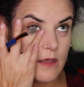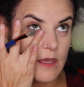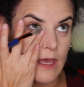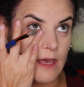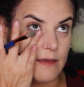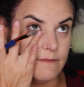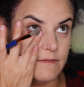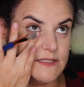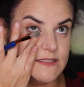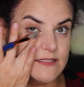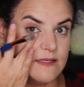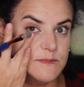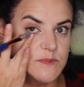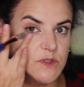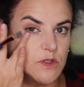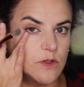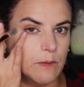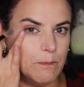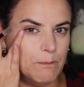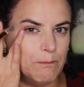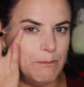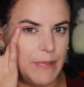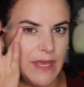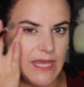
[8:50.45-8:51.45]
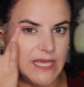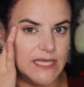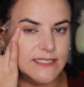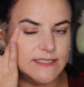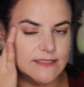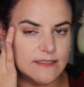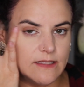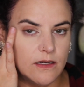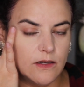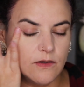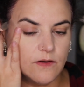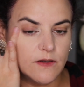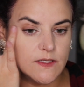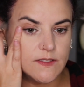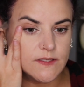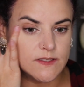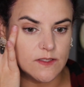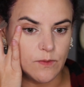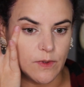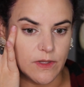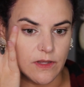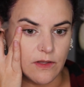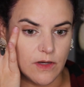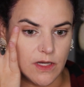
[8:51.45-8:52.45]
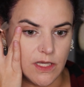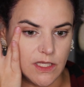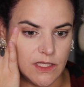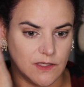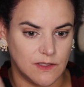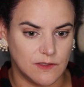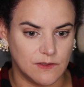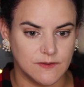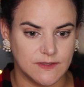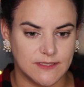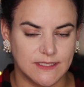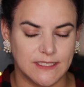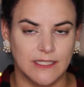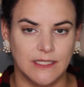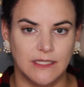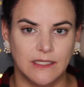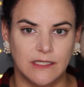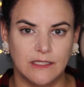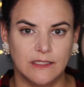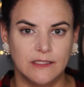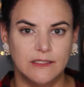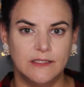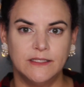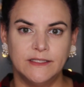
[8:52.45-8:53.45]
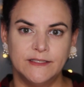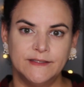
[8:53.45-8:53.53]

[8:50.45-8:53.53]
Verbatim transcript: having some sort of base under it. So whether I use like